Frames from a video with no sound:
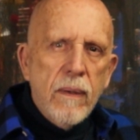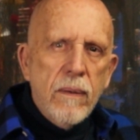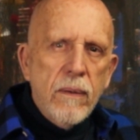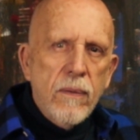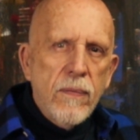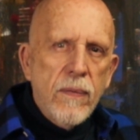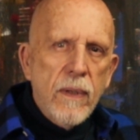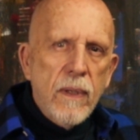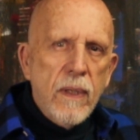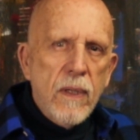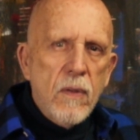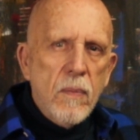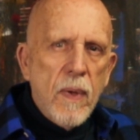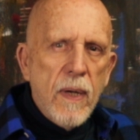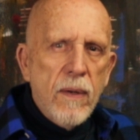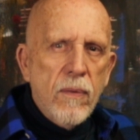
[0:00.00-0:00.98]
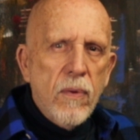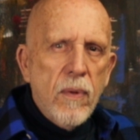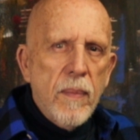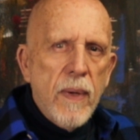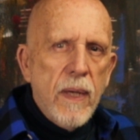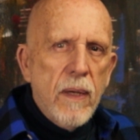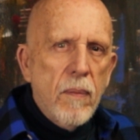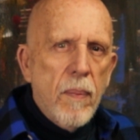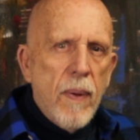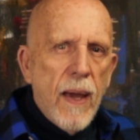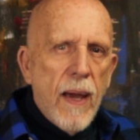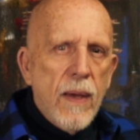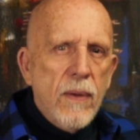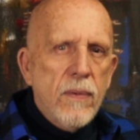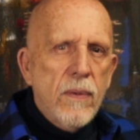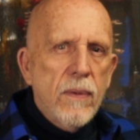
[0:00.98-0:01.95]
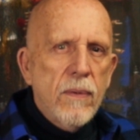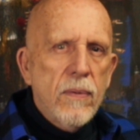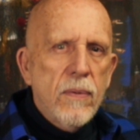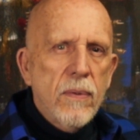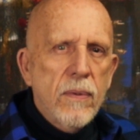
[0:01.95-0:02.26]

the feelings might have remained passive.